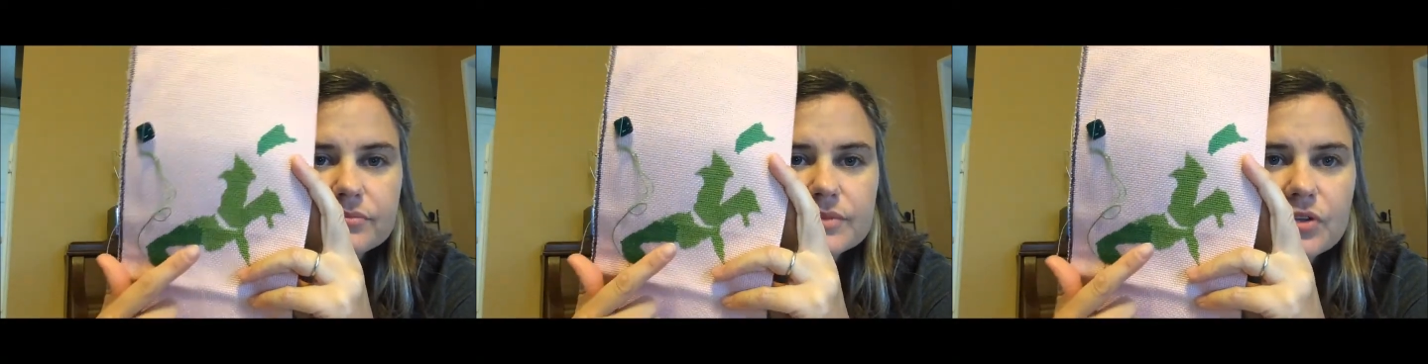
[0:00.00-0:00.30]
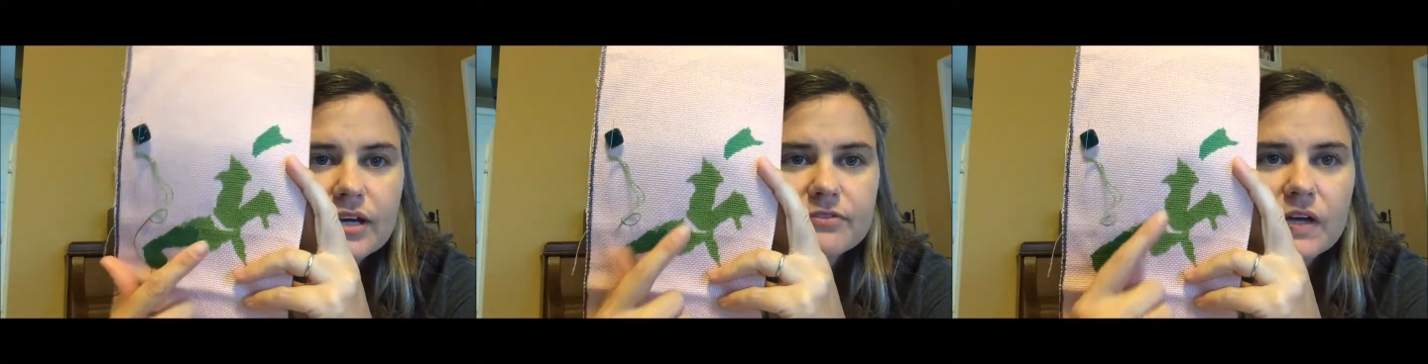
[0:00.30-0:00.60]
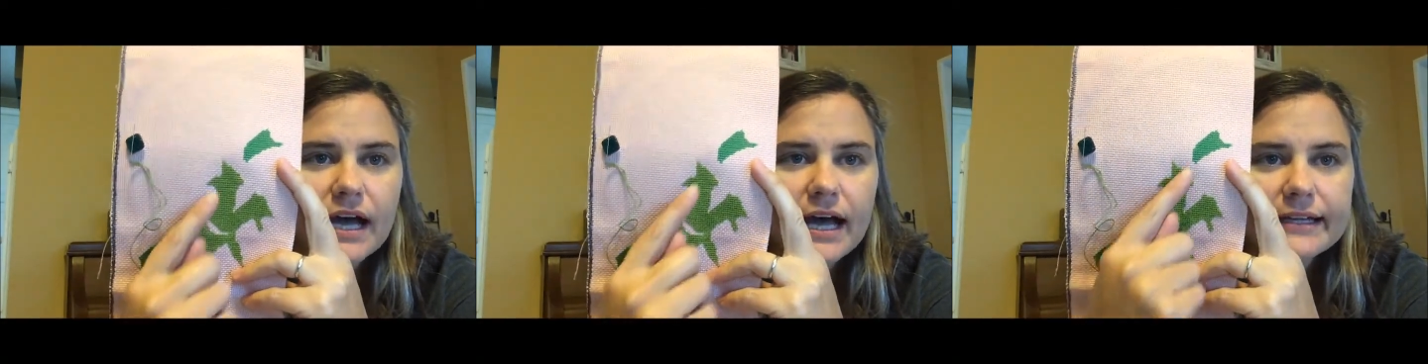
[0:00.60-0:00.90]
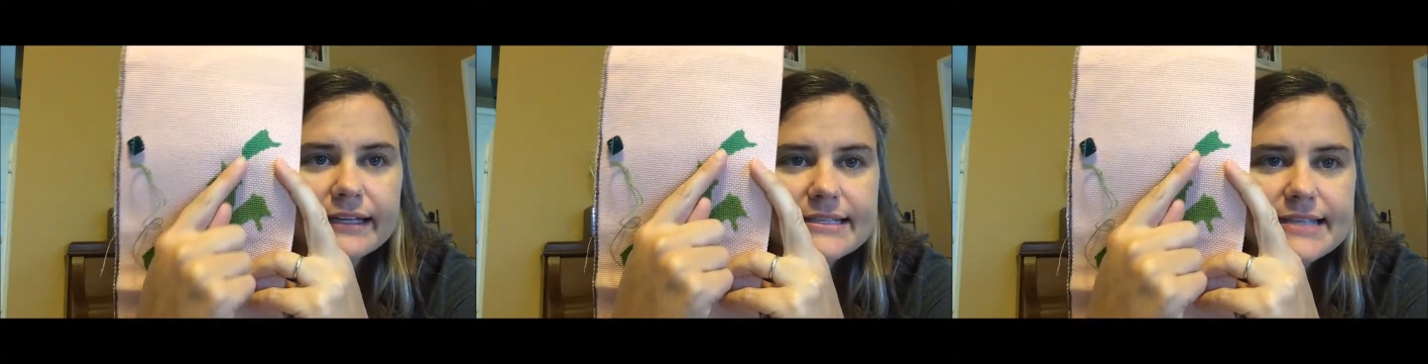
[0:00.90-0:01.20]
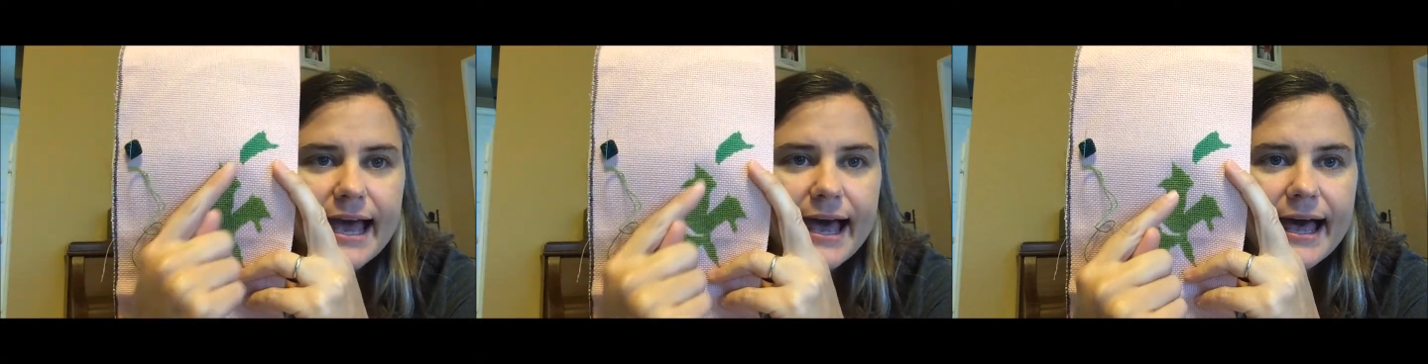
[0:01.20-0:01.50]
So I've got his
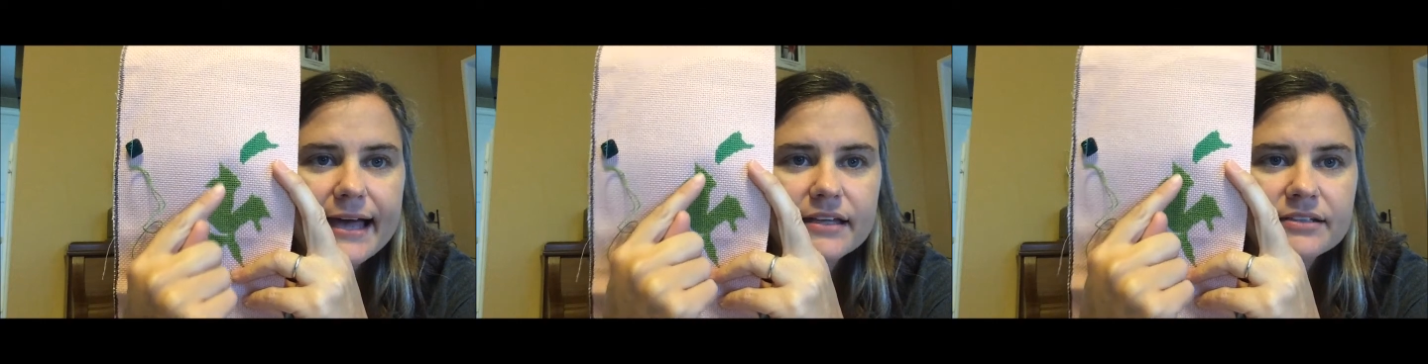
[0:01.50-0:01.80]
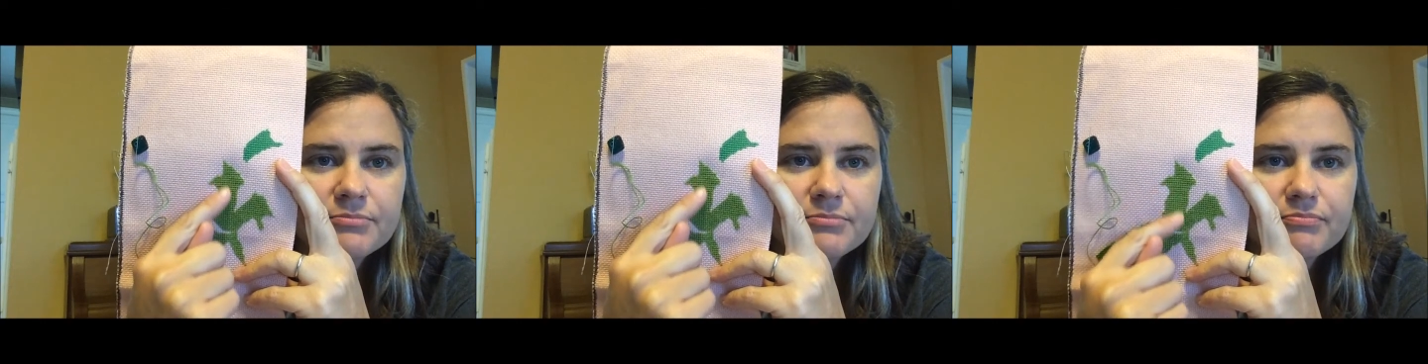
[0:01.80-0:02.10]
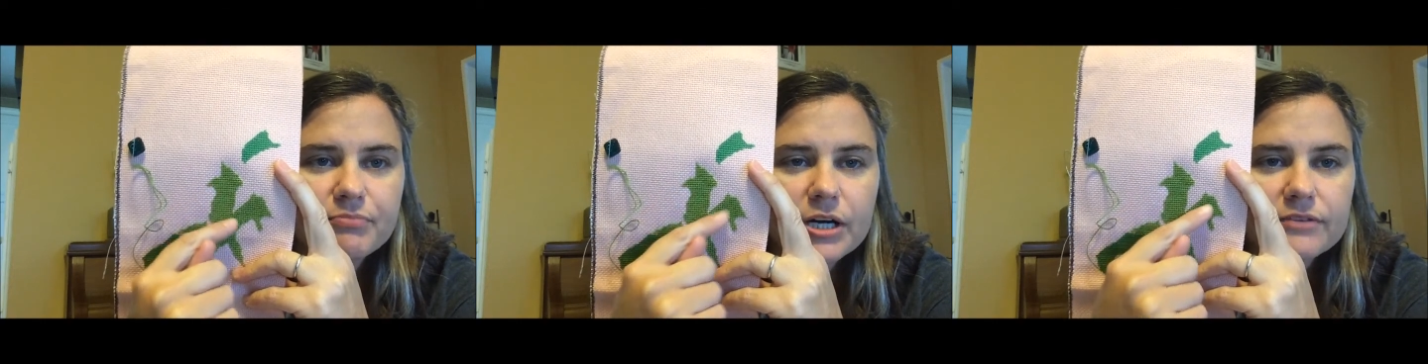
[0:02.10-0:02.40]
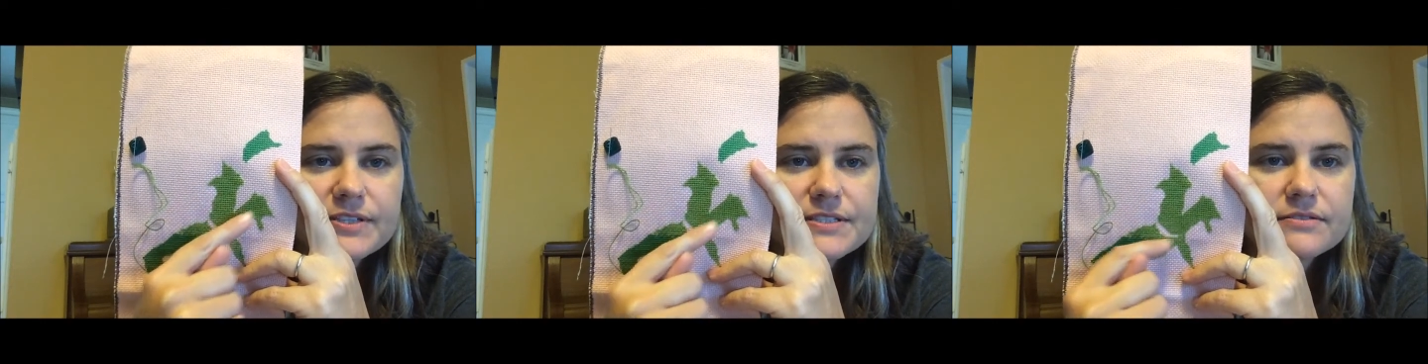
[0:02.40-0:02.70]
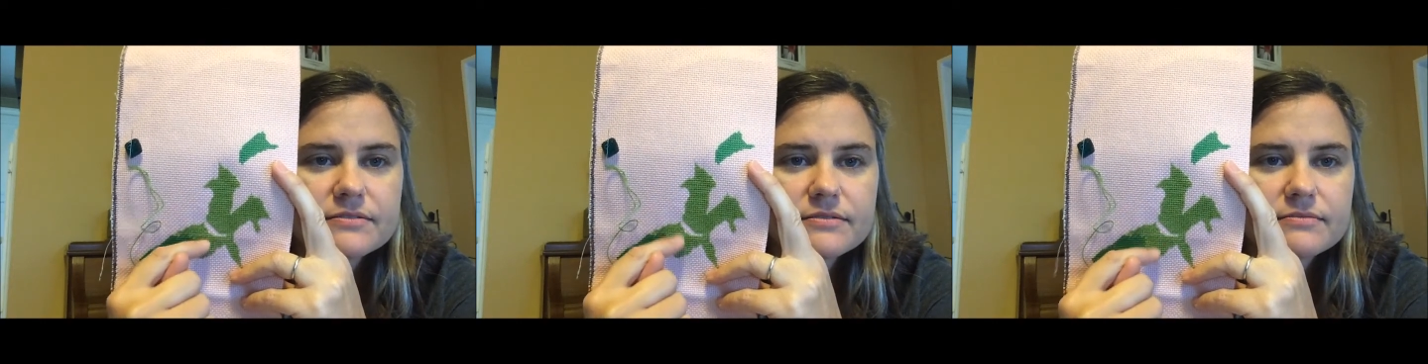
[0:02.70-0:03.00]
hat and part of
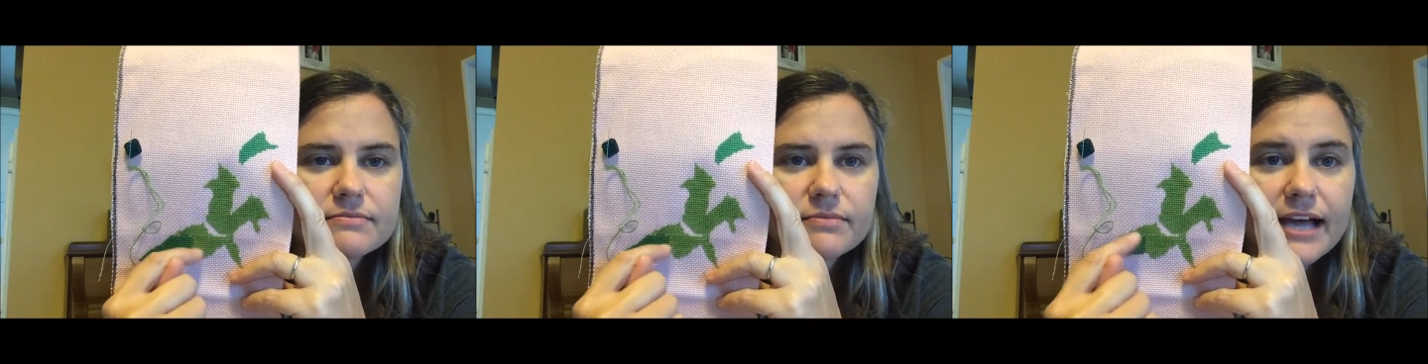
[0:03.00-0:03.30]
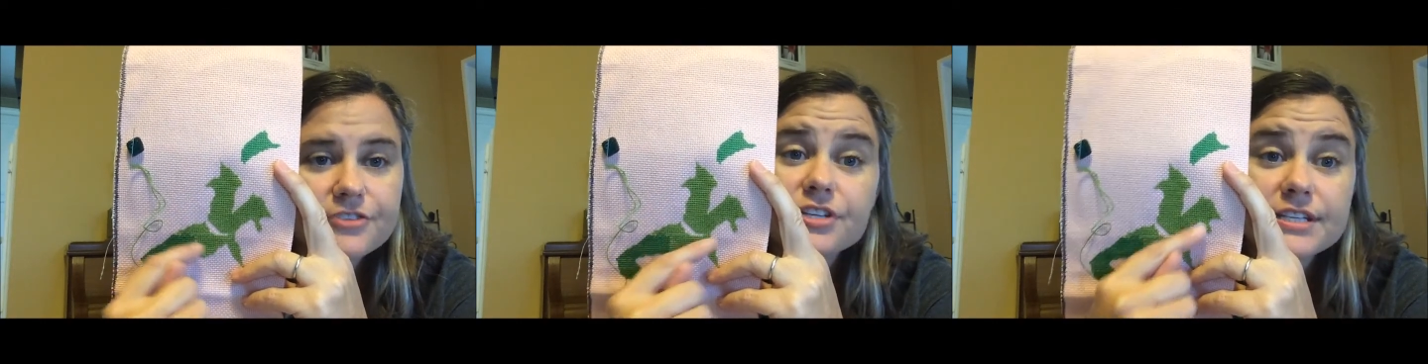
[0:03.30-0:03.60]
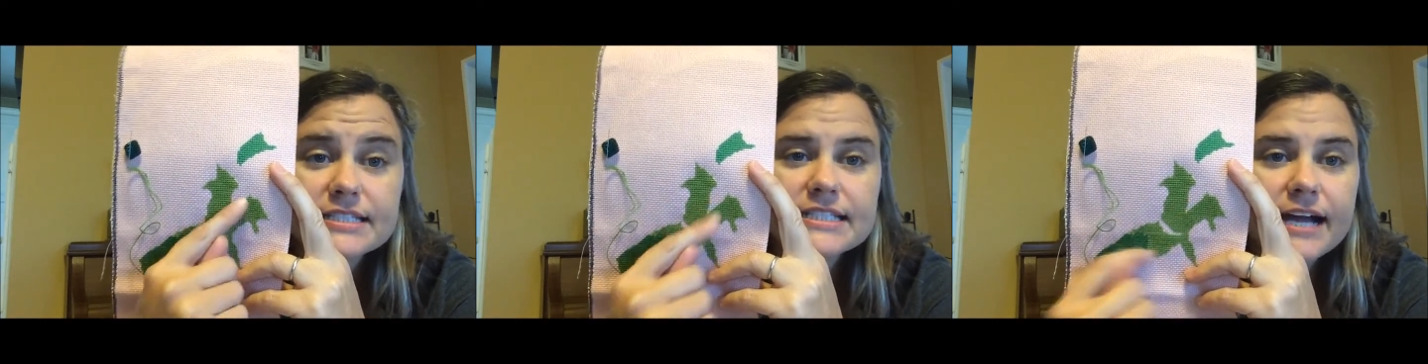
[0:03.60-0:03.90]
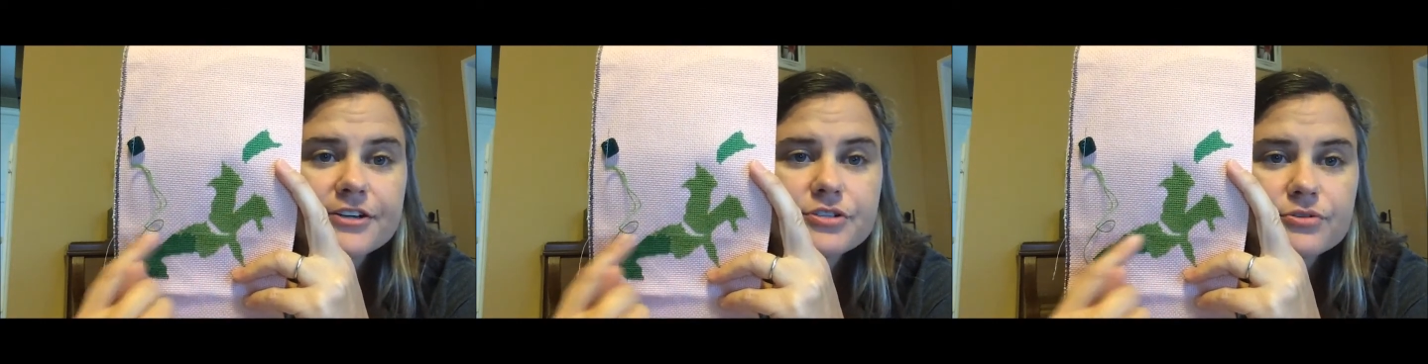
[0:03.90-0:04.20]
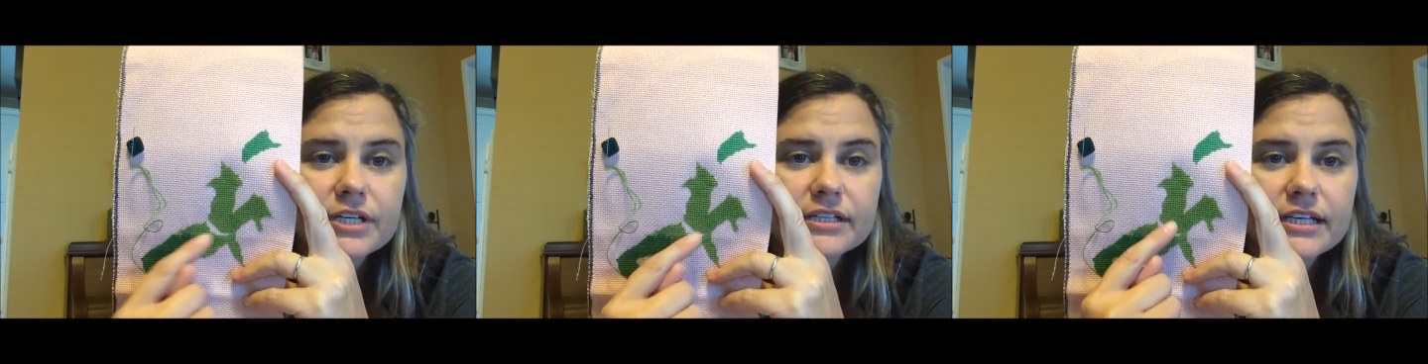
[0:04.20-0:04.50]
his, actually his entire tunic.